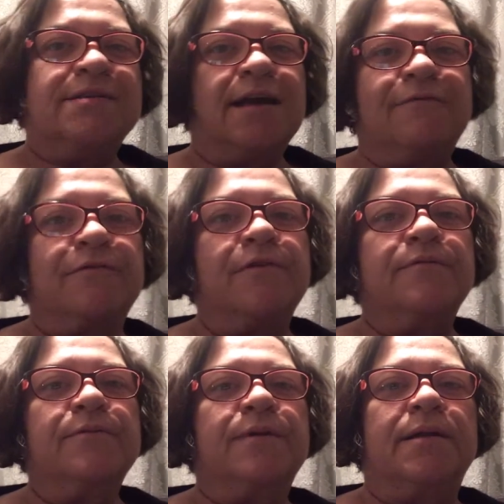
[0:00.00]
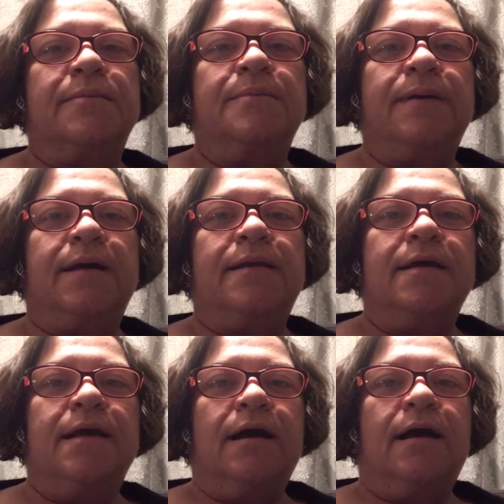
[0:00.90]
it's not for everyone,
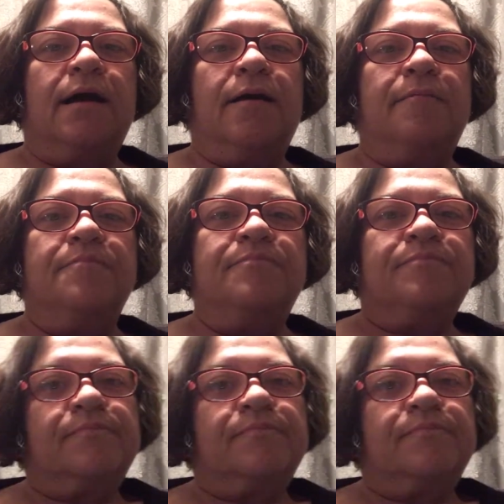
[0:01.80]
but um,